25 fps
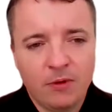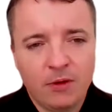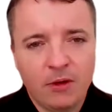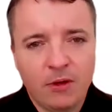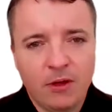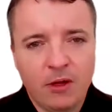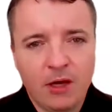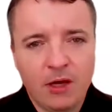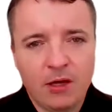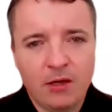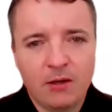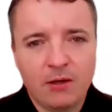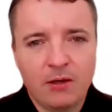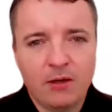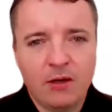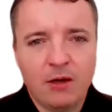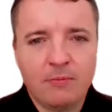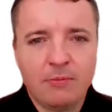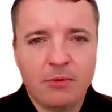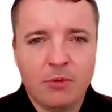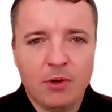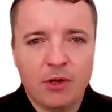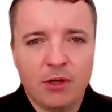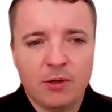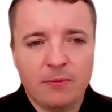Okay,
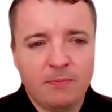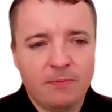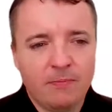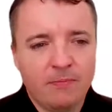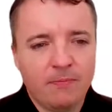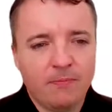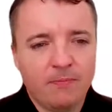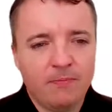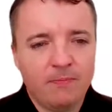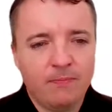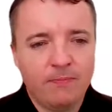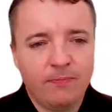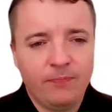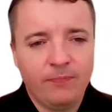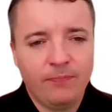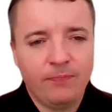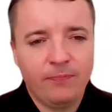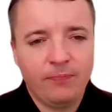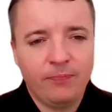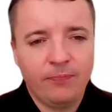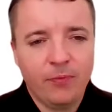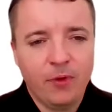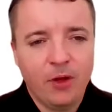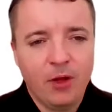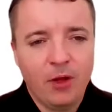number 1.
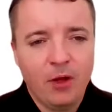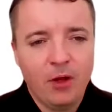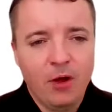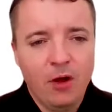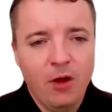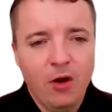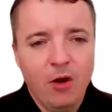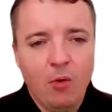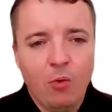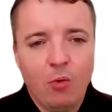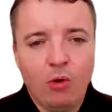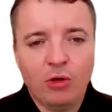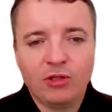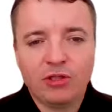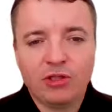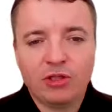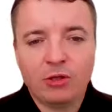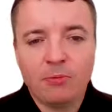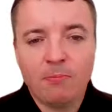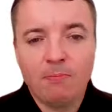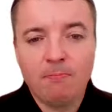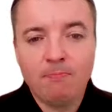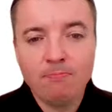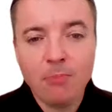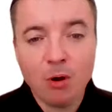What's the
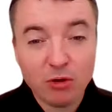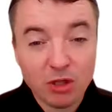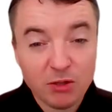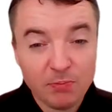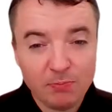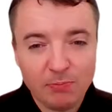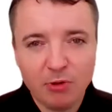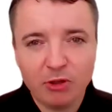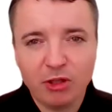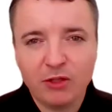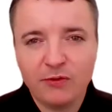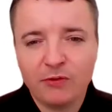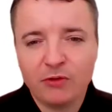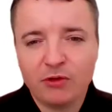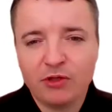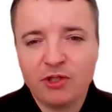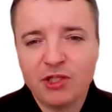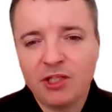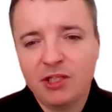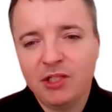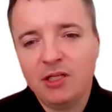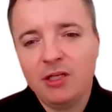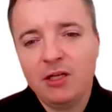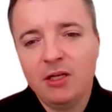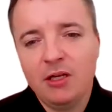most beautiful
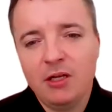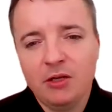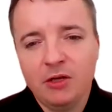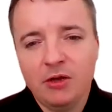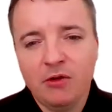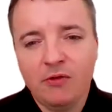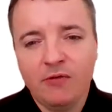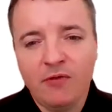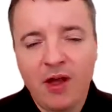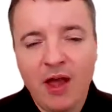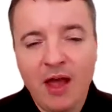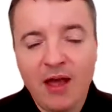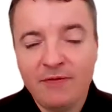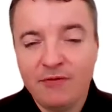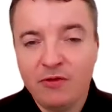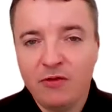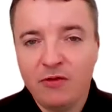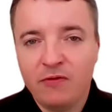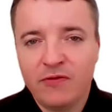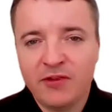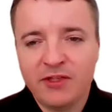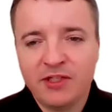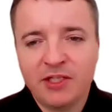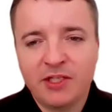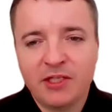city you've ever
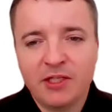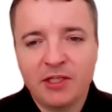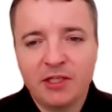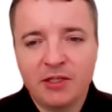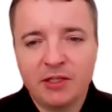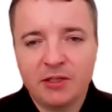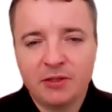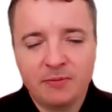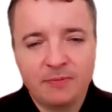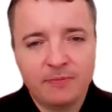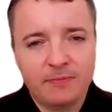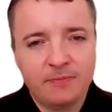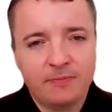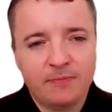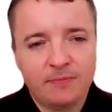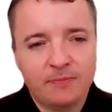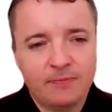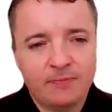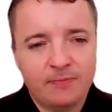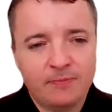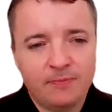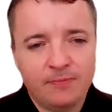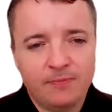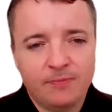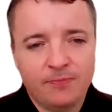visited?
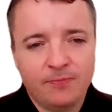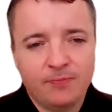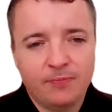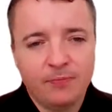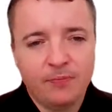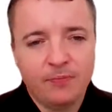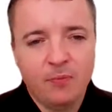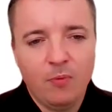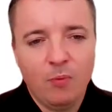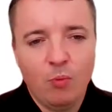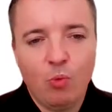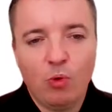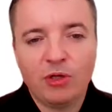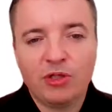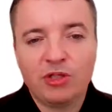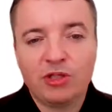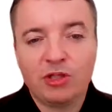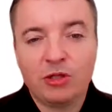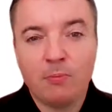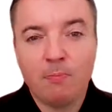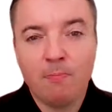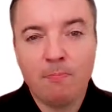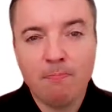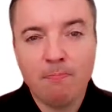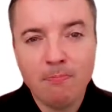What's the
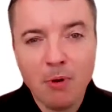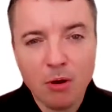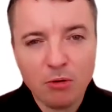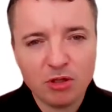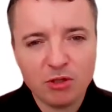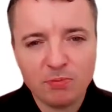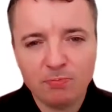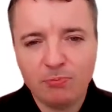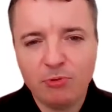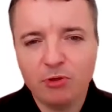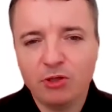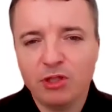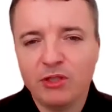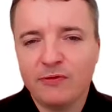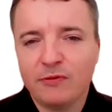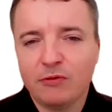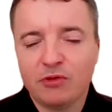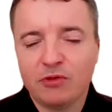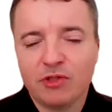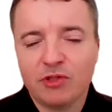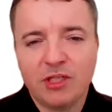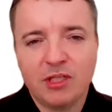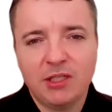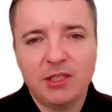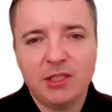most beautiful
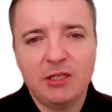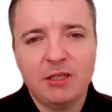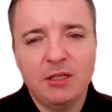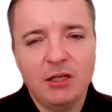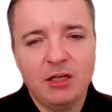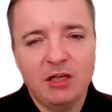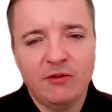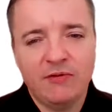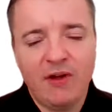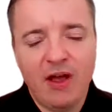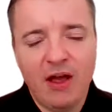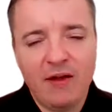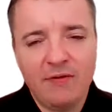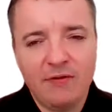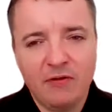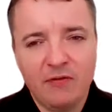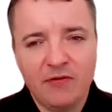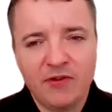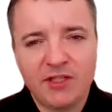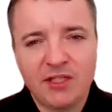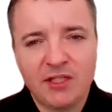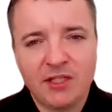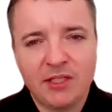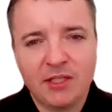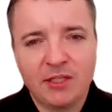city you've ever
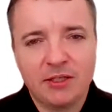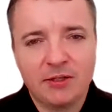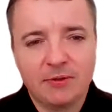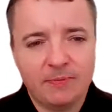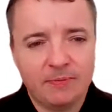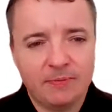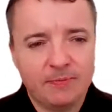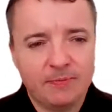visited?